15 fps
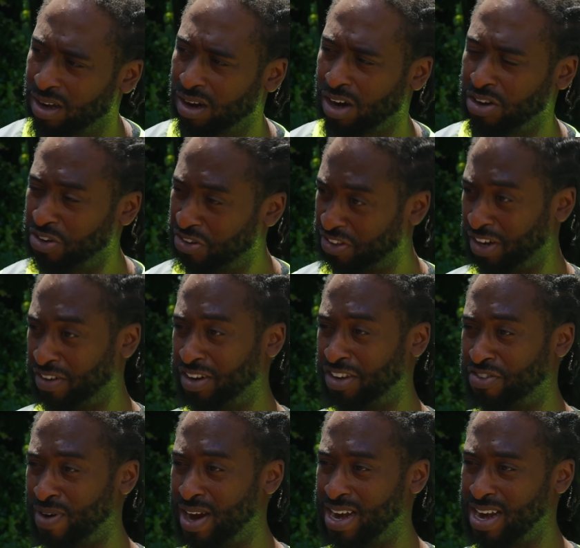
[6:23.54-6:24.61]
Are you serious
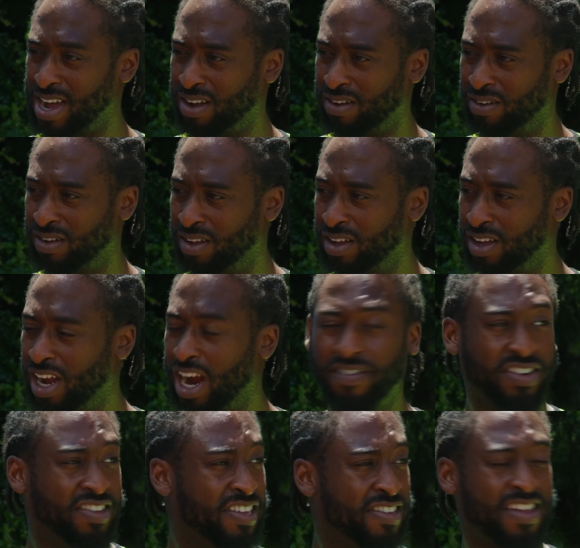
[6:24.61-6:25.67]
right now? Ever
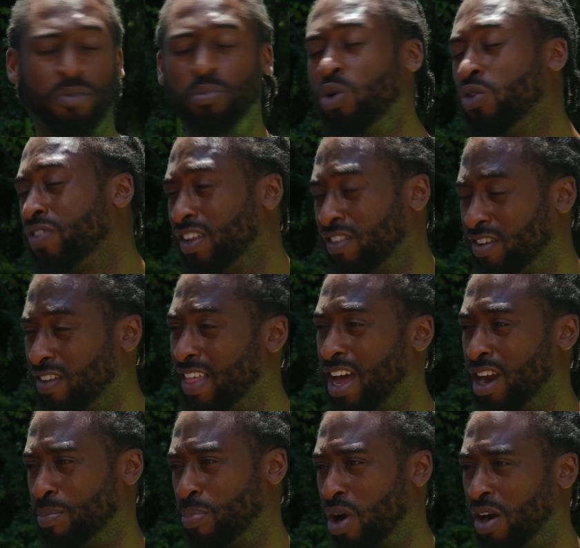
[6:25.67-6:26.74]
since I moved into that
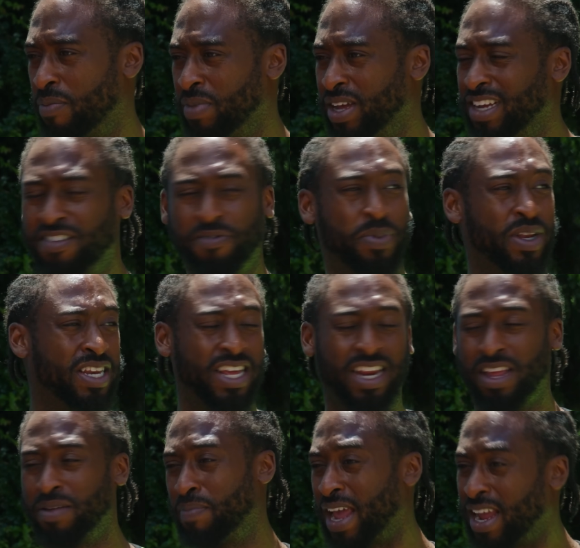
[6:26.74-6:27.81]
apartment, it's been
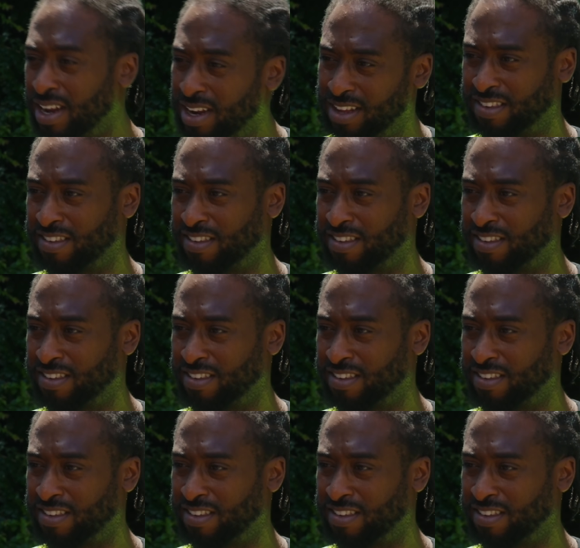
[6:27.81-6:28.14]
needing maintenance